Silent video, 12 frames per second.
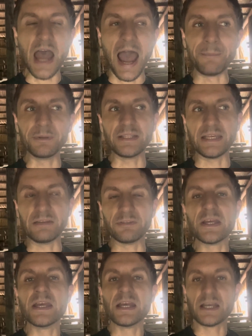I believe
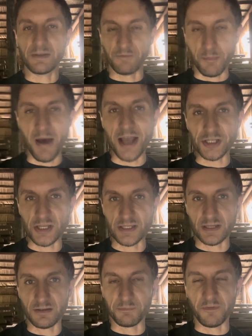
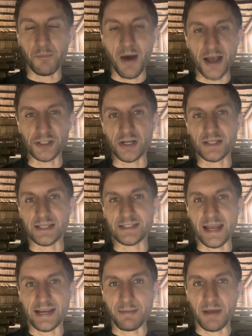Vipassana is a
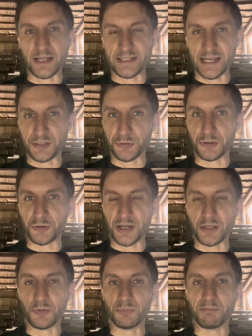10 day meditation
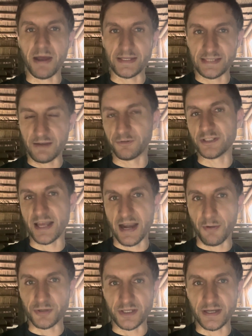retreat. You meditate for 10
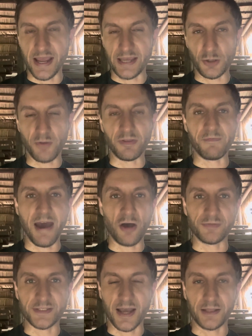hours a day. You have the vow
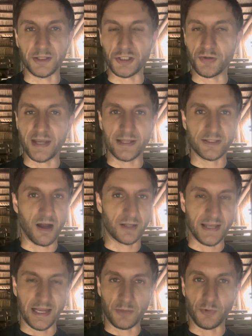of silence. You can't talk
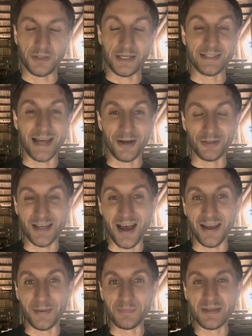to anyone the entire
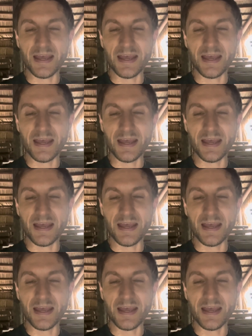time.